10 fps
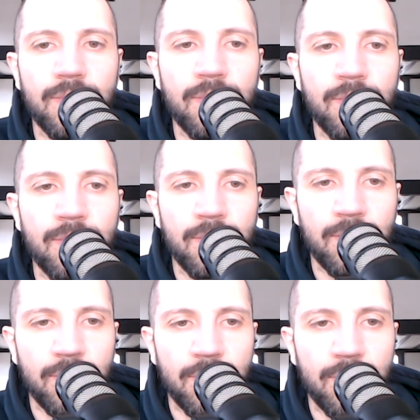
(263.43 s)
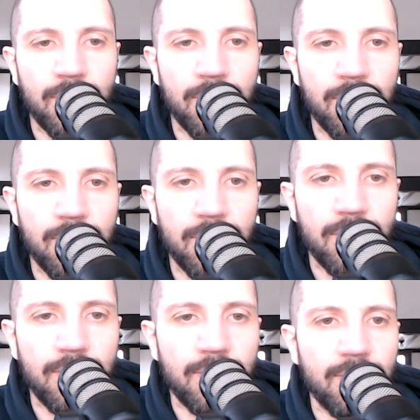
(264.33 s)

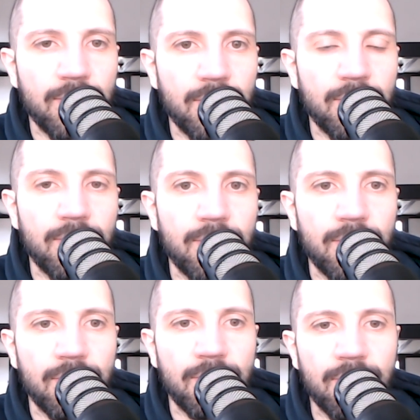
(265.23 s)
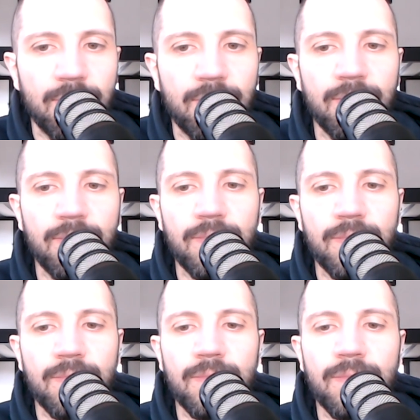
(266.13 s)

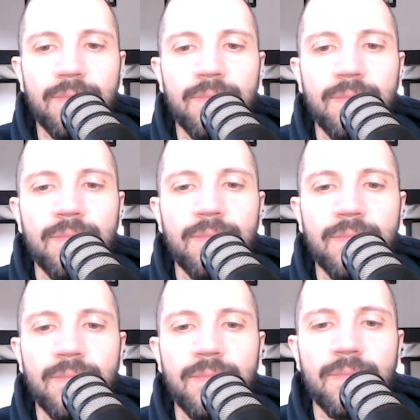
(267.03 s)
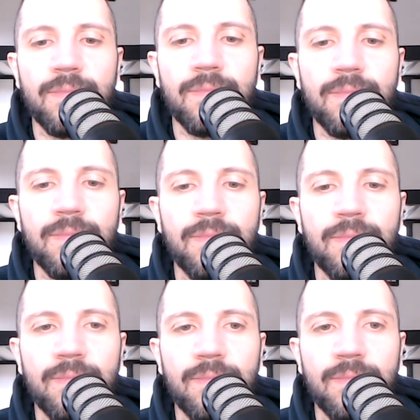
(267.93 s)

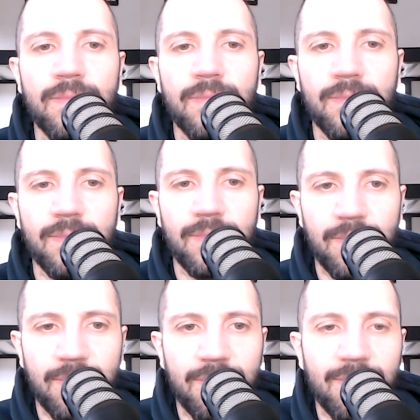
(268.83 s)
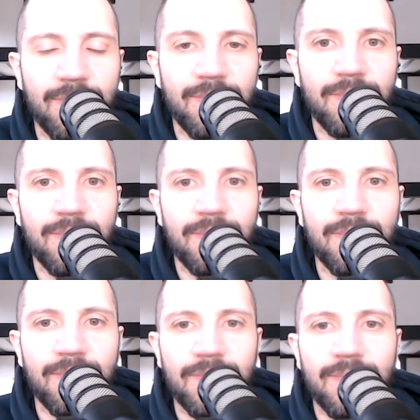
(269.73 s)

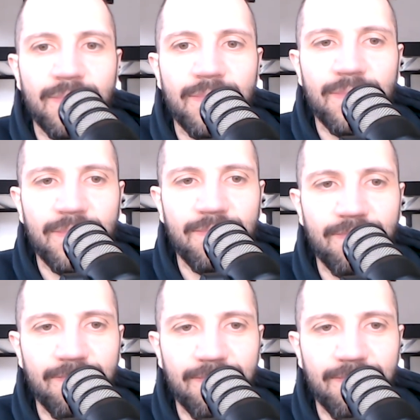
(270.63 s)
No words are spoken by the person on screen.